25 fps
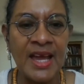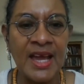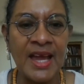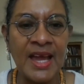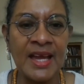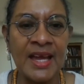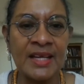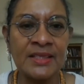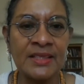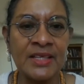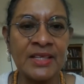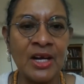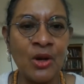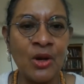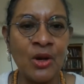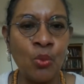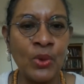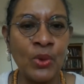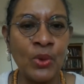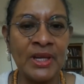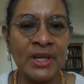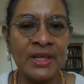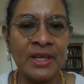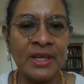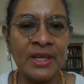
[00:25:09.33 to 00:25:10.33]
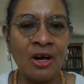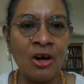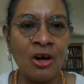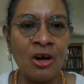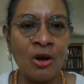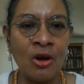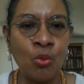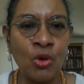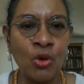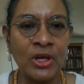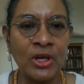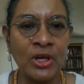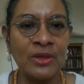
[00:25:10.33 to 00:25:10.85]
And we are
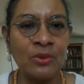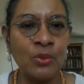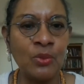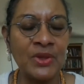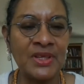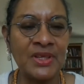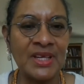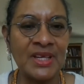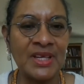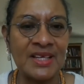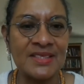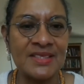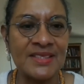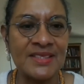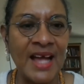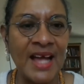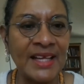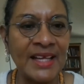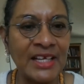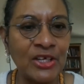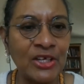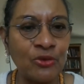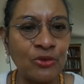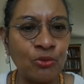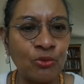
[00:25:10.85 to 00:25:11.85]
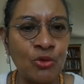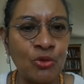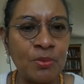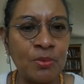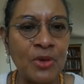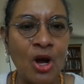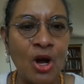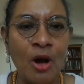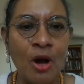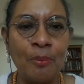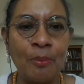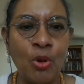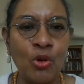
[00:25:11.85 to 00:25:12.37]
working with an exciting group
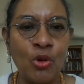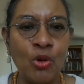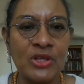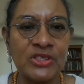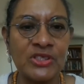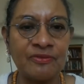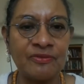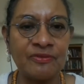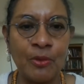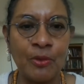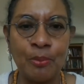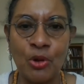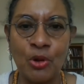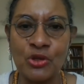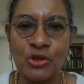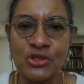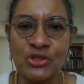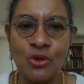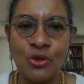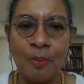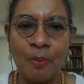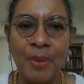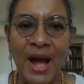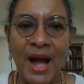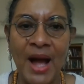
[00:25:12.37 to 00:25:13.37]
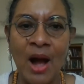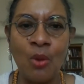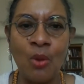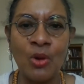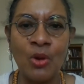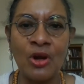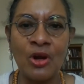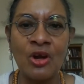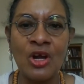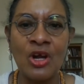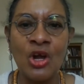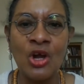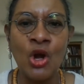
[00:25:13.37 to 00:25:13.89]
called Poetry for Personal
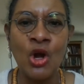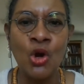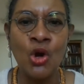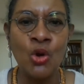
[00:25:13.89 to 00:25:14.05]
Power,